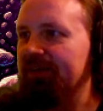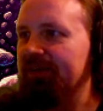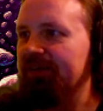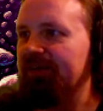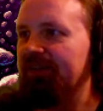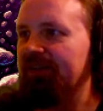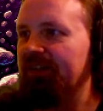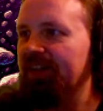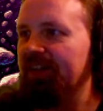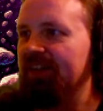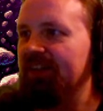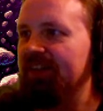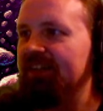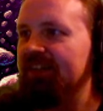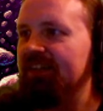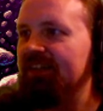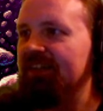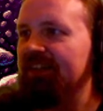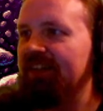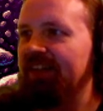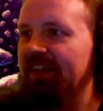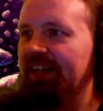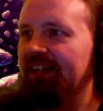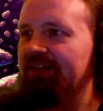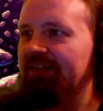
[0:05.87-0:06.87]
playing cards
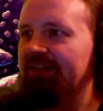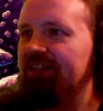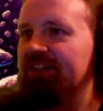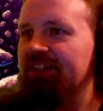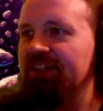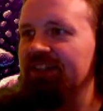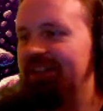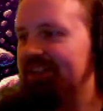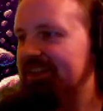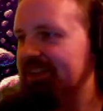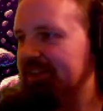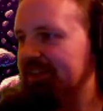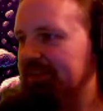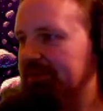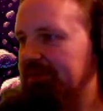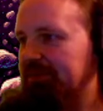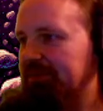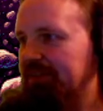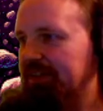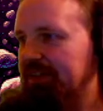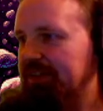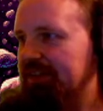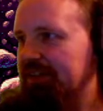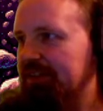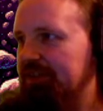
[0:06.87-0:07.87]
to attack and
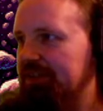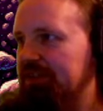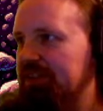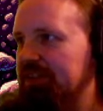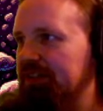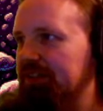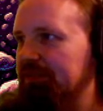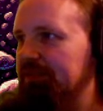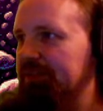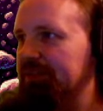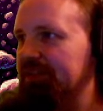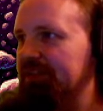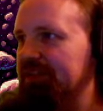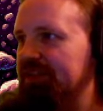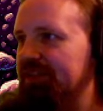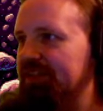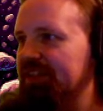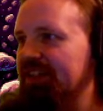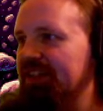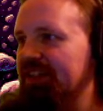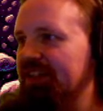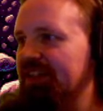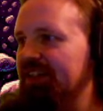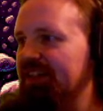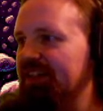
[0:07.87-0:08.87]
restore shields, and the
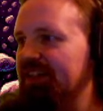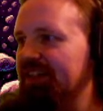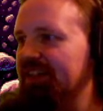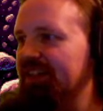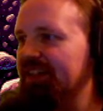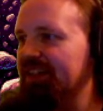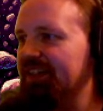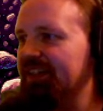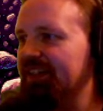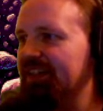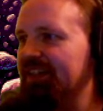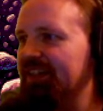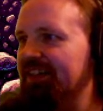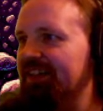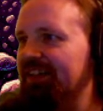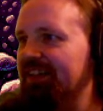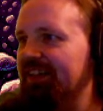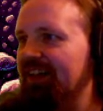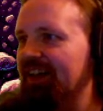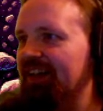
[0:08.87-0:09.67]
enemy doing the same.